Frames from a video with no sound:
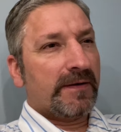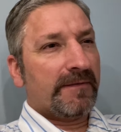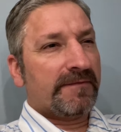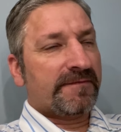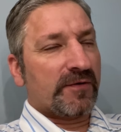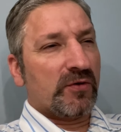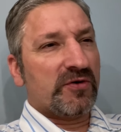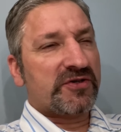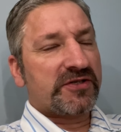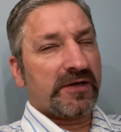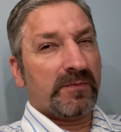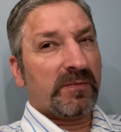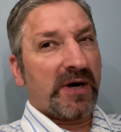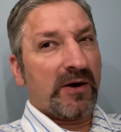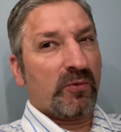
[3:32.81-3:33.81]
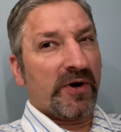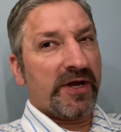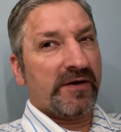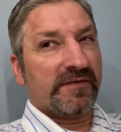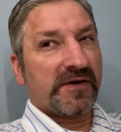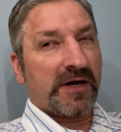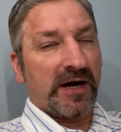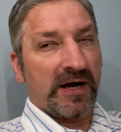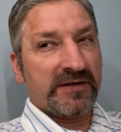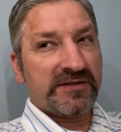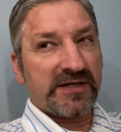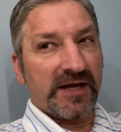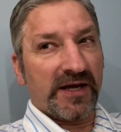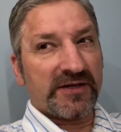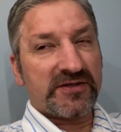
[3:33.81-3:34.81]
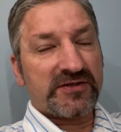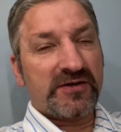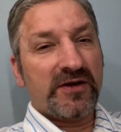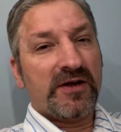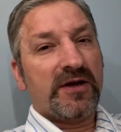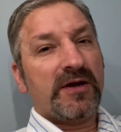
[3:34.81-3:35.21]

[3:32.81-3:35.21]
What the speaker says: first, and by way of context,